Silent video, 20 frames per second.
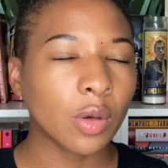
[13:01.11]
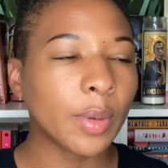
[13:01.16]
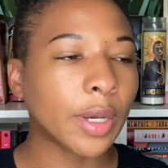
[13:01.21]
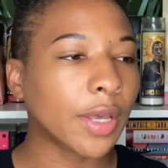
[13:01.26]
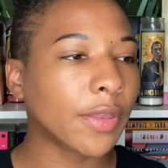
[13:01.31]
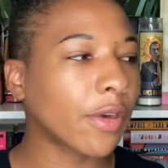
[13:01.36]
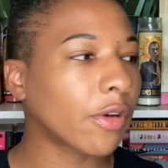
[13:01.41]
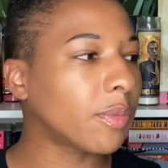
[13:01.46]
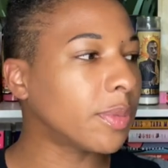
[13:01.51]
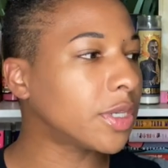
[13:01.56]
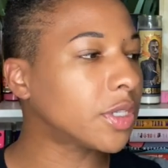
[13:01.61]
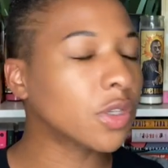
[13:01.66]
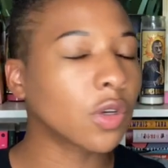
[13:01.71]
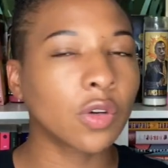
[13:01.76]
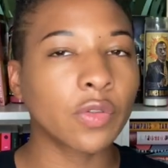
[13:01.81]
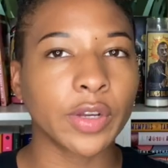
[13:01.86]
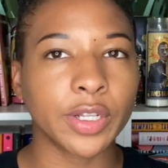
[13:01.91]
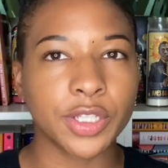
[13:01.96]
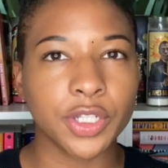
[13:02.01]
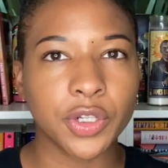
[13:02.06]
my God, that would be so
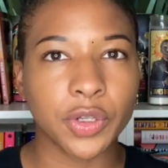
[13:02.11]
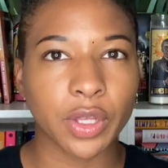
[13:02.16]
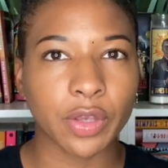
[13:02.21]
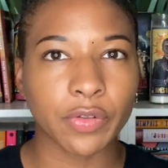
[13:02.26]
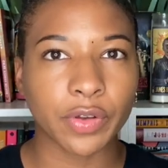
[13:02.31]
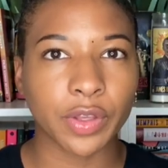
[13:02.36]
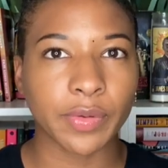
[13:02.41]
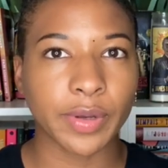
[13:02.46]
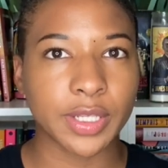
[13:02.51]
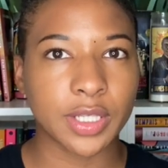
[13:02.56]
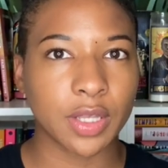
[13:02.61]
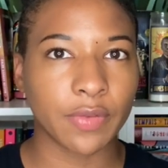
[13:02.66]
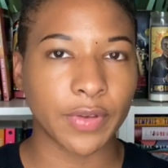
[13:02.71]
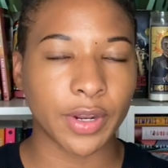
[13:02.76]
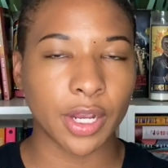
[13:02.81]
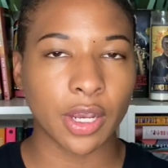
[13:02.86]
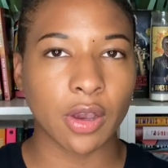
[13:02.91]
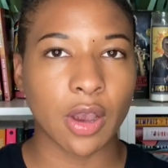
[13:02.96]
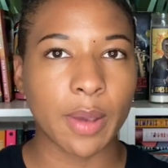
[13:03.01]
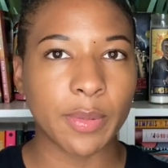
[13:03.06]
fun to do that for the rest of the
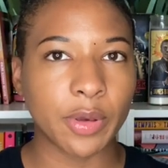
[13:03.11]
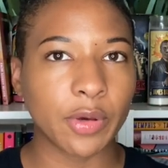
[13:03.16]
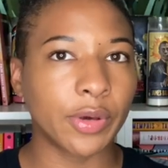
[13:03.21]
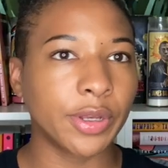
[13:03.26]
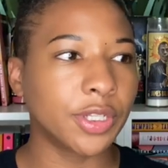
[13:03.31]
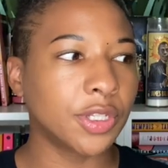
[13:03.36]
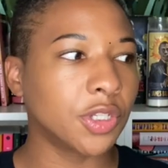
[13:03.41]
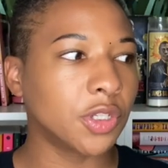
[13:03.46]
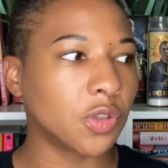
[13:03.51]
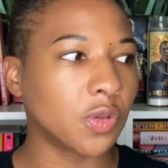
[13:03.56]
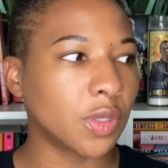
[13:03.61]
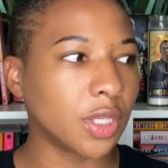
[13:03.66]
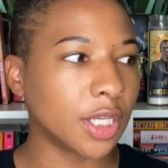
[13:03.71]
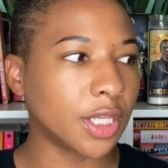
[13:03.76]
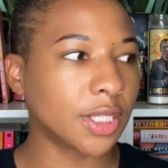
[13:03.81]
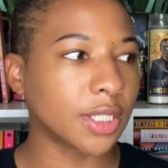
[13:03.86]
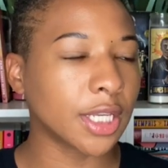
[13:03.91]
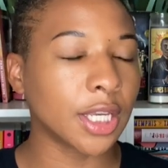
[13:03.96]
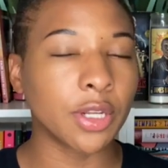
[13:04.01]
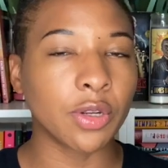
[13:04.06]
video. I'm going to do
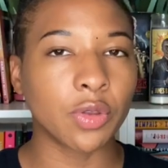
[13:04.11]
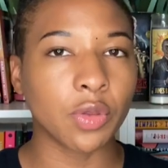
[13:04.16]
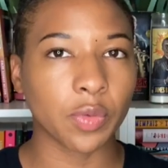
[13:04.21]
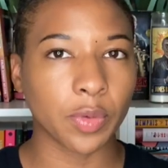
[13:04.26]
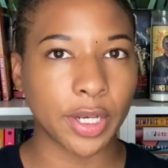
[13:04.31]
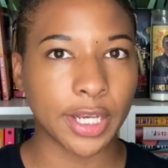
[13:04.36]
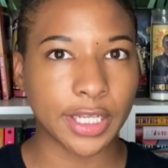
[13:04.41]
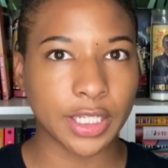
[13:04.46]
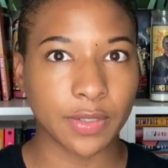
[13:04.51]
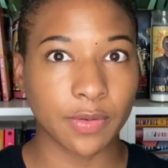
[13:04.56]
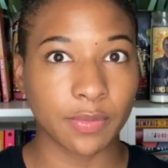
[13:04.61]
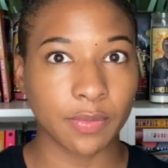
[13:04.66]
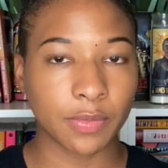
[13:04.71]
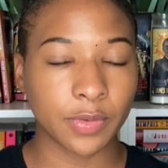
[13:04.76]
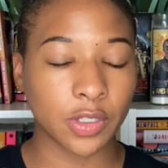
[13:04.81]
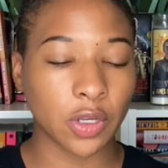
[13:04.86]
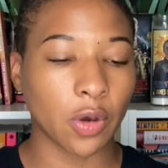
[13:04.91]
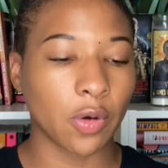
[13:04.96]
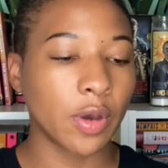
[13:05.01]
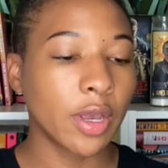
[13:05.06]
these in threes.
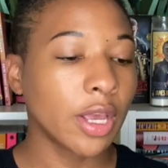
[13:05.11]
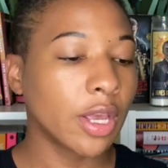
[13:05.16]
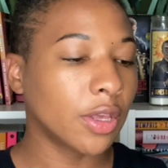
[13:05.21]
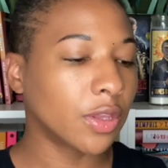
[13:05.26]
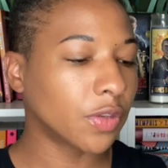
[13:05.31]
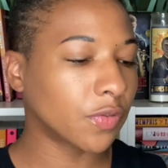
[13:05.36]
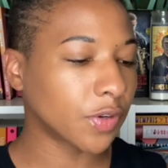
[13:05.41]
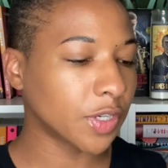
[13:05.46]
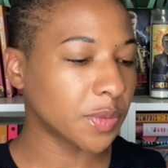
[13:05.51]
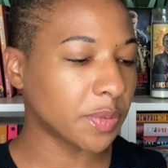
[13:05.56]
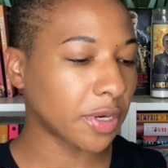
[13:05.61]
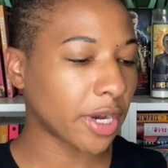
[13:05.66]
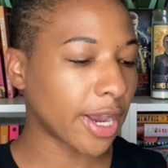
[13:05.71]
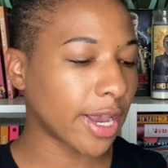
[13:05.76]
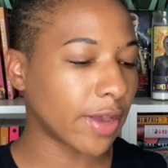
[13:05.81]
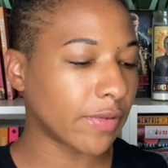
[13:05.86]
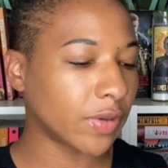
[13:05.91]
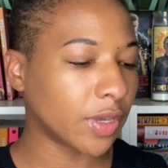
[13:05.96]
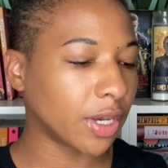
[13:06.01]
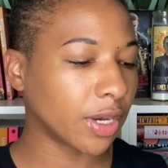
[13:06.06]
So the first book I
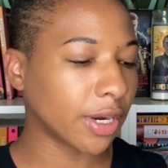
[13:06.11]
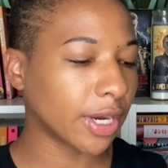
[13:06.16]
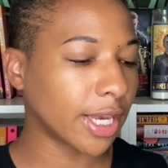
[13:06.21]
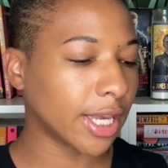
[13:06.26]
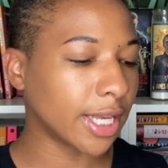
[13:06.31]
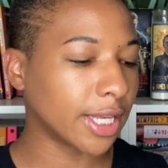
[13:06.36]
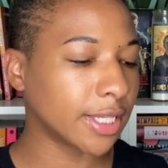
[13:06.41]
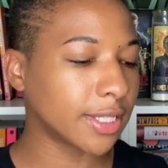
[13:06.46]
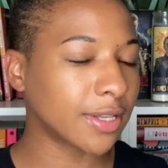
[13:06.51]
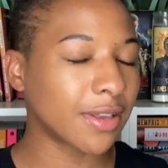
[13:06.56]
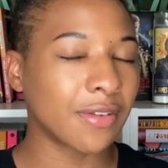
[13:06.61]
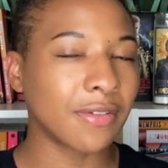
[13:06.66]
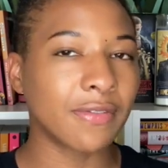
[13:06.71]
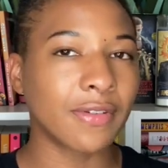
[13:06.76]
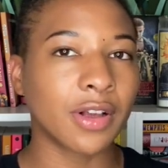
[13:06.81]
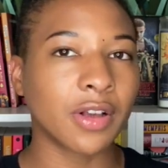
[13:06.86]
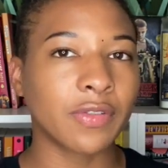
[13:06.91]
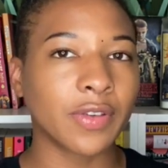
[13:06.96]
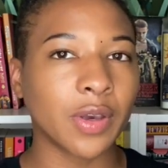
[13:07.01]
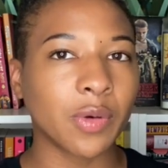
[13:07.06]
have here is
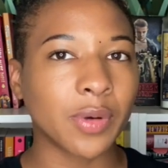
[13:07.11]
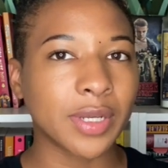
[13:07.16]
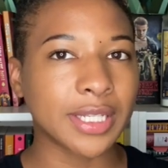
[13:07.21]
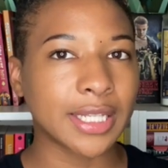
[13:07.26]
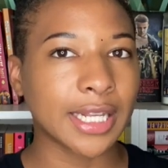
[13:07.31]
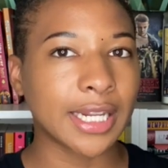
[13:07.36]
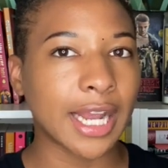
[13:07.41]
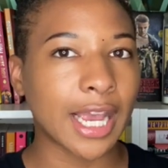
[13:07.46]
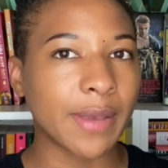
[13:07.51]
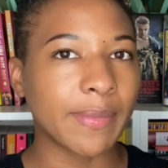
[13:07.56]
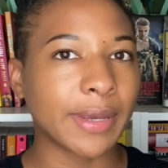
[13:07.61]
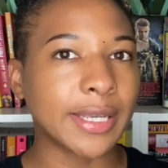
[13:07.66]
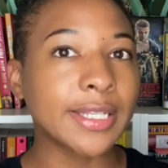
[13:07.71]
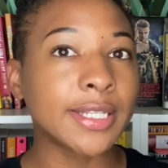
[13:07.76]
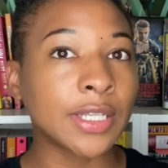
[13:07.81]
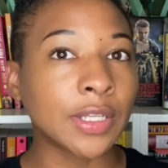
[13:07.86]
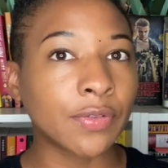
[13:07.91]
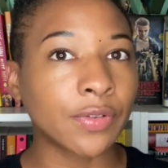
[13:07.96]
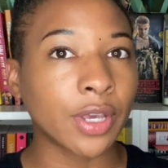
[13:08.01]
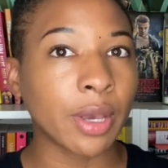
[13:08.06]
Velvet Was the Night by
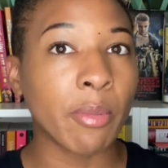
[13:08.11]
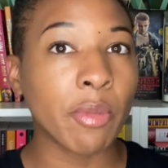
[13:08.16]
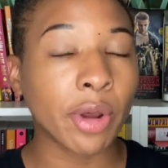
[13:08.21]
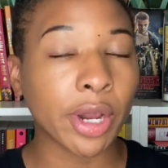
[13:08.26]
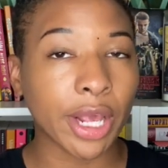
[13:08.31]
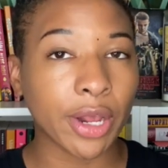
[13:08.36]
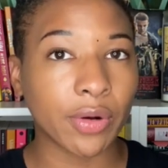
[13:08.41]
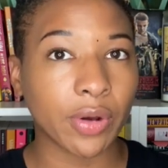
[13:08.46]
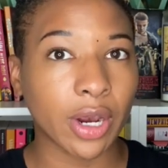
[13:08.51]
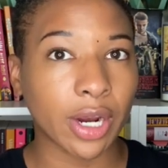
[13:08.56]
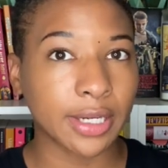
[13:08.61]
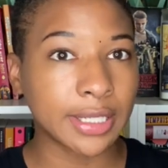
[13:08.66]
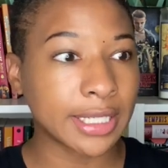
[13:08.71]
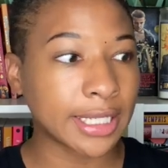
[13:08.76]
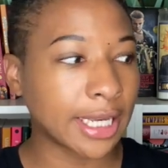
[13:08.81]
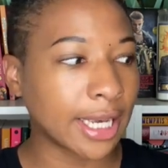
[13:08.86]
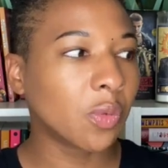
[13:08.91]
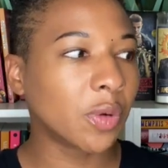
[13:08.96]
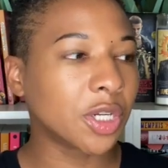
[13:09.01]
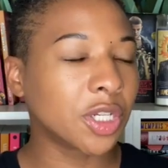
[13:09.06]
Silvia Moreno
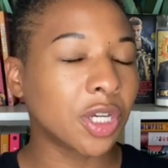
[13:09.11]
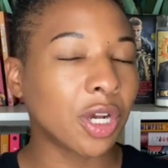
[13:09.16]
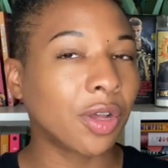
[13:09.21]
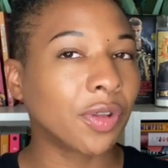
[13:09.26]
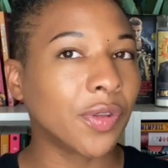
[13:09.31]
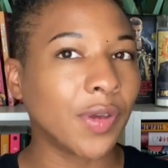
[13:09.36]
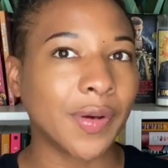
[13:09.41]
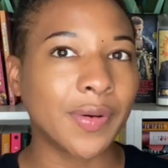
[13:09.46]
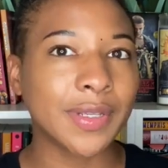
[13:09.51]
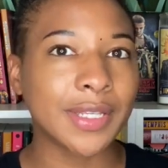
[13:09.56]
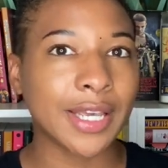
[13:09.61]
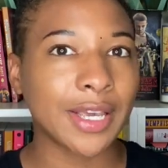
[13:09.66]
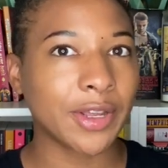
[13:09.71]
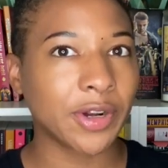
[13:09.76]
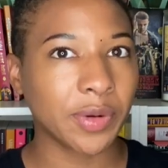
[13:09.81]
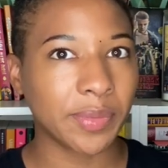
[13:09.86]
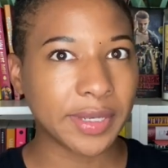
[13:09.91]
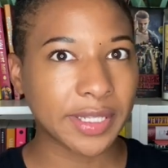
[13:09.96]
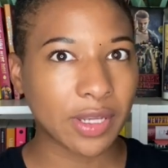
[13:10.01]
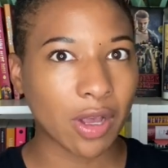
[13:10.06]
Garcia, which y'all know is a hit
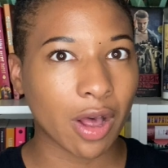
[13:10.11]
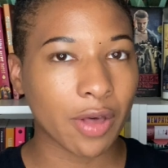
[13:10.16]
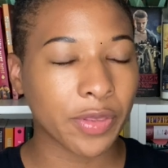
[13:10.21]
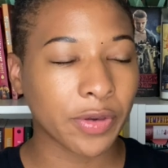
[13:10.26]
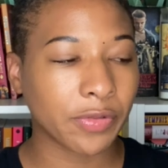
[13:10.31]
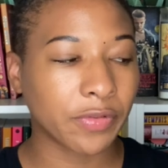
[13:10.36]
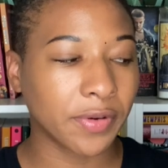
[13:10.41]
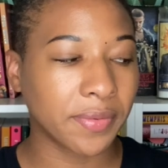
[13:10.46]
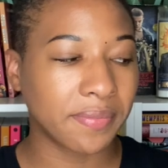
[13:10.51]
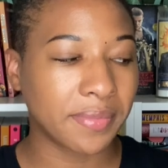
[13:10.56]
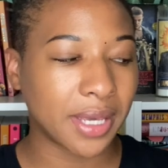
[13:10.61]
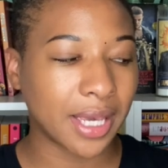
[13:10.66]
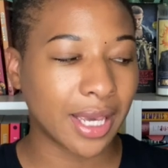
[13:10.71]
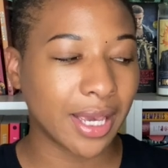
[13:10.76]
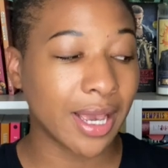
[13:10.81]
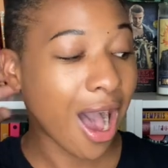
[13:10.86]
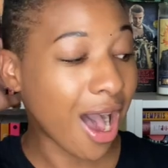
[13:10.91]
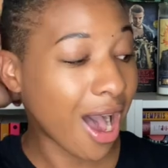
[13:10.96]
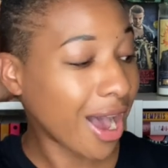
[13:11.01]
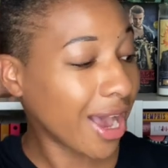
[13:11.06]
or miss author for
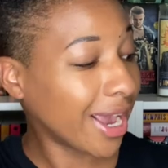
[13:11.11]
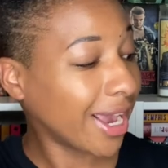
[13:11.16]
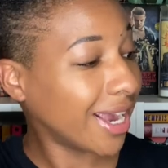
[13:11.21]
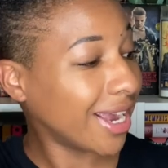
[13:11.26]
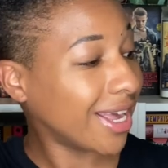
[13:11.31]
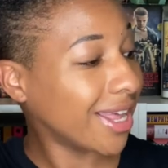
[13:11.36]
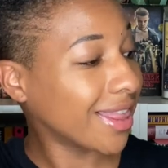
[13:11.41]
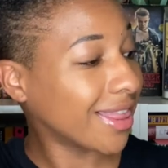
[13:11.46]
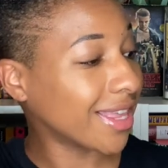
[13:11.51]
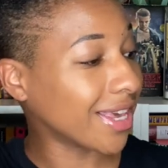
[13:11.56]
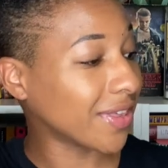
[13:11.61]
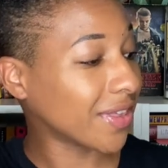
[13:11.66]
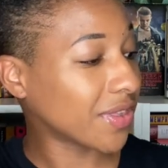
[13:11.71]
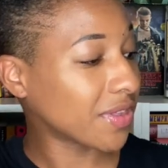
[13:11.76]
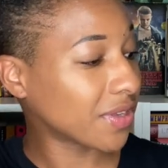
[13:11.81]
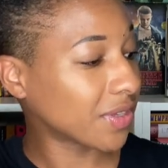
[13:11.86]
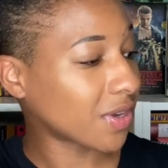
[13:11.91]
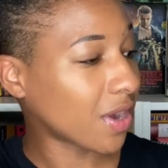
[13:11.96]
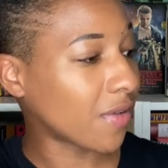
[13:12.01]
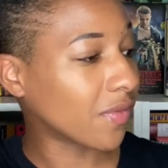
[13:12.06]
me. I think that
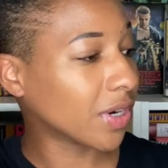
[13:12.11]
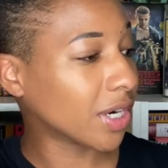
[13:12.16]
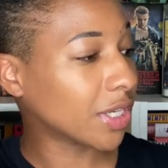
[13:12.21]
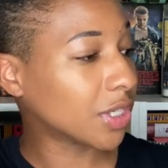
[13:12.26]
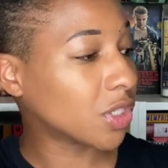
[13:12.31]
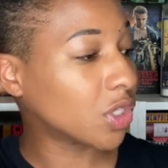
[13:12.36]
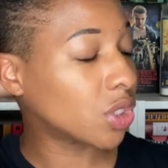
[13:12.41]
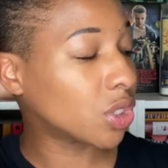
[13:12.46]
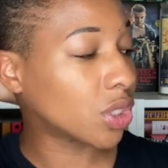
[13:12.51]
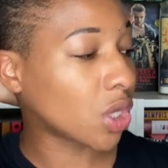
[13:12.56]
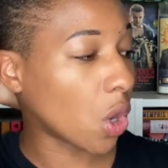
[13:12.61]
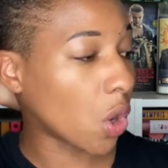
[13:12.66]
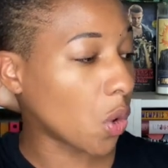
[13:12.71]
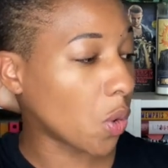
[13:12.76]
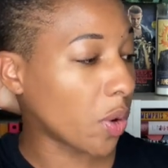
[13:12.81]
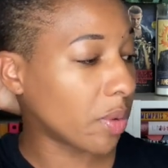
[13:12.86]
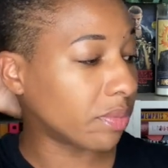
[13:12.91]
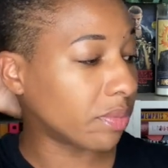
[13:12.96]
this cover is so